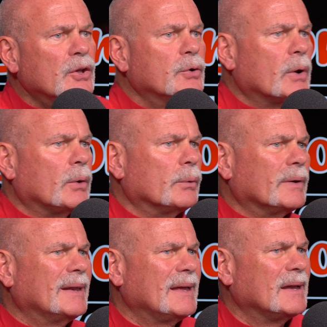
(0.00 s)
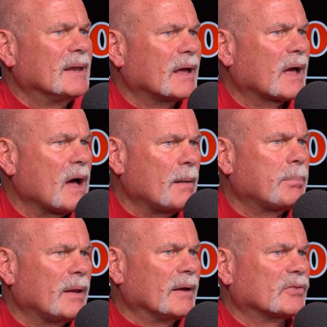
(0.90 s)
You don't need
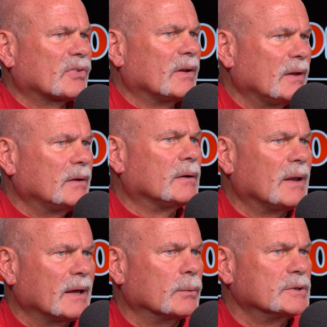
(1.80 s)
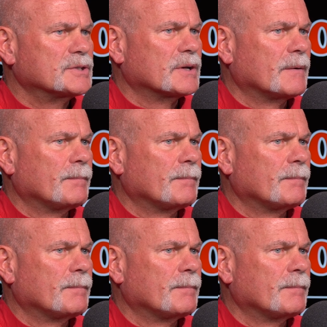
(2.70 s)
complex legal language.